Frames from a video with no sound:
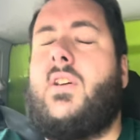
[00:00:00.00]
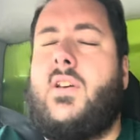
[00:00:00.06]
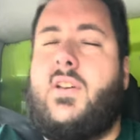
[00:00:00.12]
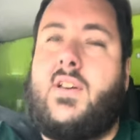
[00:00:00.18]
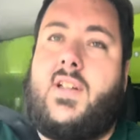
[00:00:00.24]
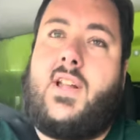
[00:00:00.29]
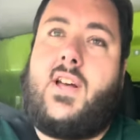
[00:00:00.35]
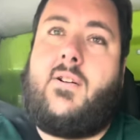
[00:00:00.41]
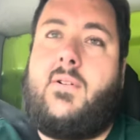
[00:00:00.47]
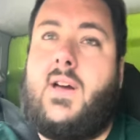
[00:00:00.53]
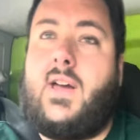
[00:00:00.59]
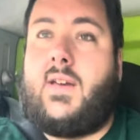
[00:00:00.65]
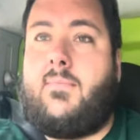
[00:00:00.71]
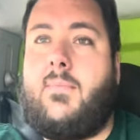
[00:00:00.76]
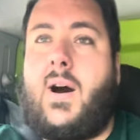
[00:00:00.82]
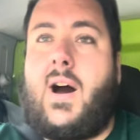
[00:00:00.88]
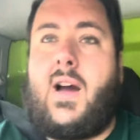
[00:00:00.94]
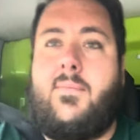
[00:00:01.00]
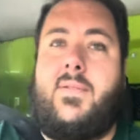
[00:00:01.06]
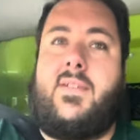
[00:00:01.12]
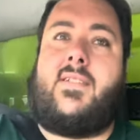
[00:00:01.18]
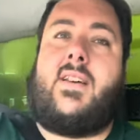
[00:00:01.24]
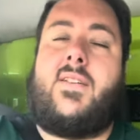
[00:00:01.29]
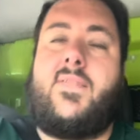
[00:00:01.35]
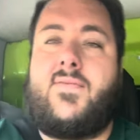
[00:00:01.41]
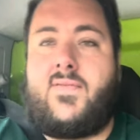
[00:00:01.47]
you know, it might be
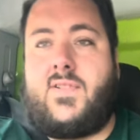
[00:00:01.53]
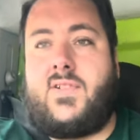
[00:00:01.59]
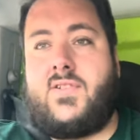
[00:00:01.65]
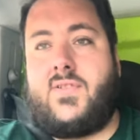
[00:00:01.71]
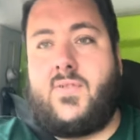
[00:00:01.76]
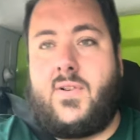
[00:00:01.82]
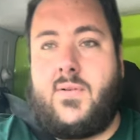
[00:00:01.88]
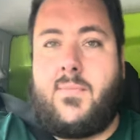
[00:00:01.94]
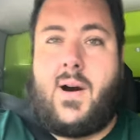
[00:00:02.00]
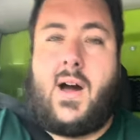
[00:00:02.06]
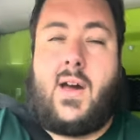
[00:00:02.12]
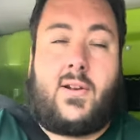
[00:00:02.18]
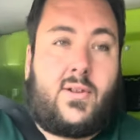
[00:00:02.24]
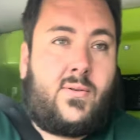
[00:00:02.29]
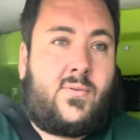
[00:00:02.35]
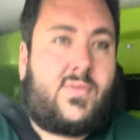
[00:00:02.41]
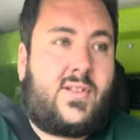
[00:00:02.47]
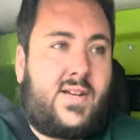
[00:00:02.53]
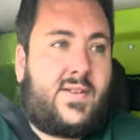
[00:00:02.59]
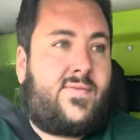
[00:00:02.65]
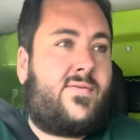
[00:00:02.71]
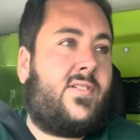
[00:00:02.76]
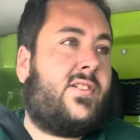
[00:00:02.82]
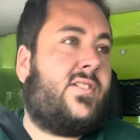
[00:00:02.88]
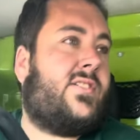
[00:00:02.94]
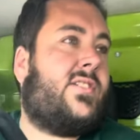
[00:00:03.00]
different, or it might look
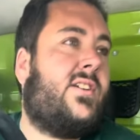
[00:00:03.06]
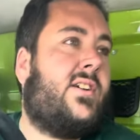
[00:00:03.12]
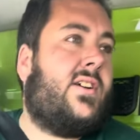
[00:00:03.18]
different